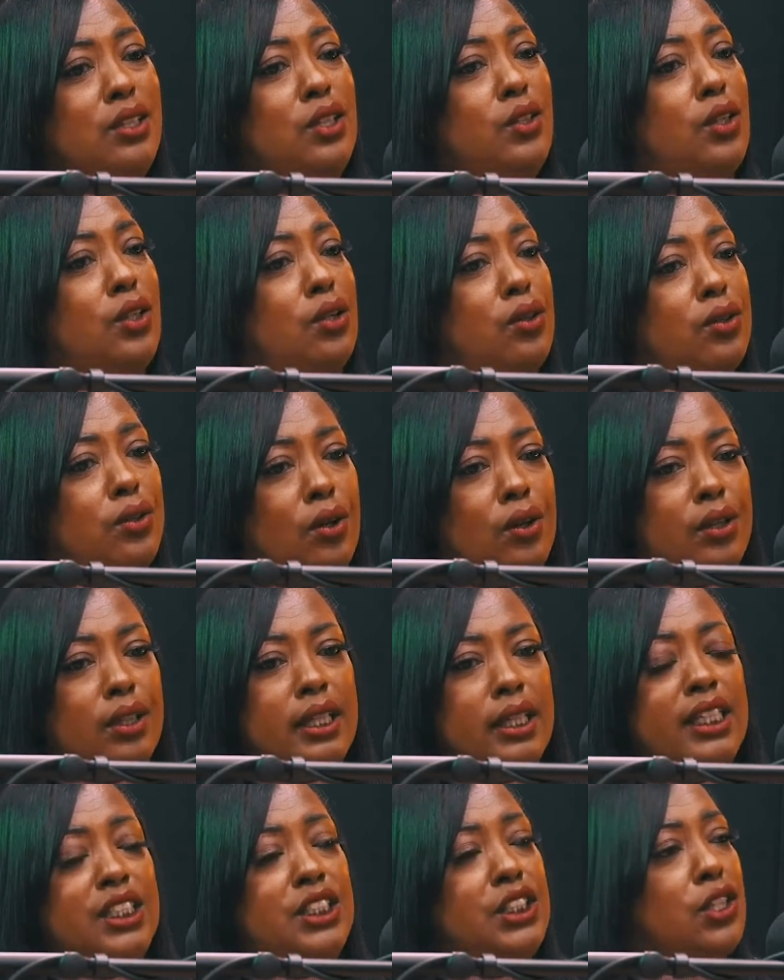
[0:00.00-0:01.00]
me, you know,
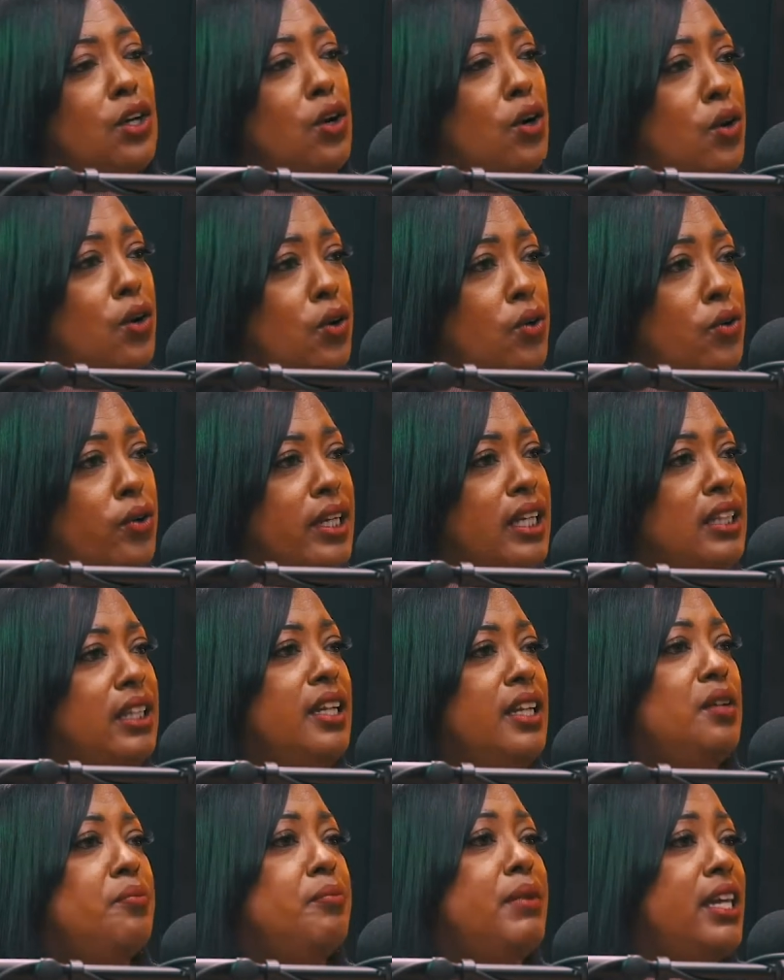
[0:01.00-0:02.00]
get your own.
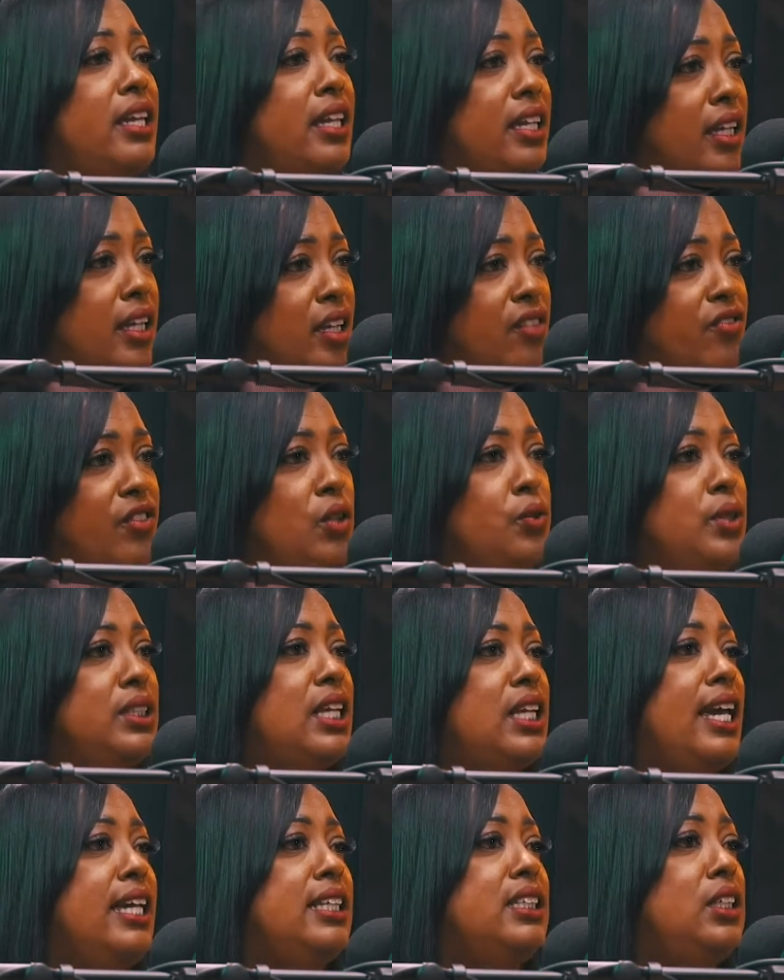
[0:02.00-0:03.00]
Anything a man give you
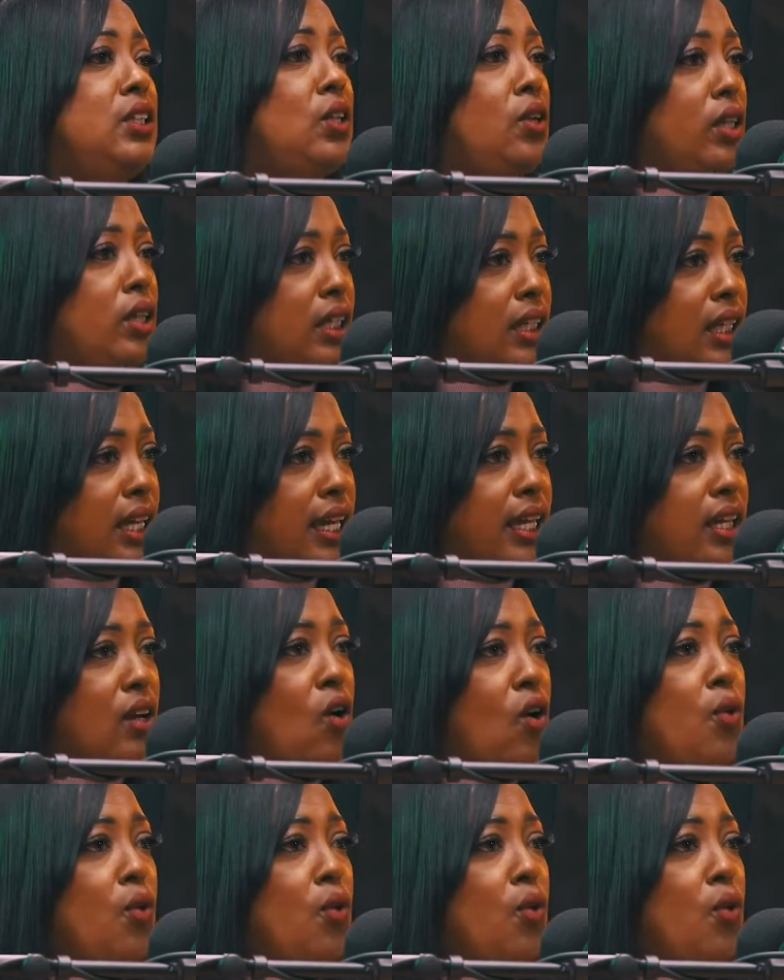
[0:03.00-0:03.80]
is icing on the cake.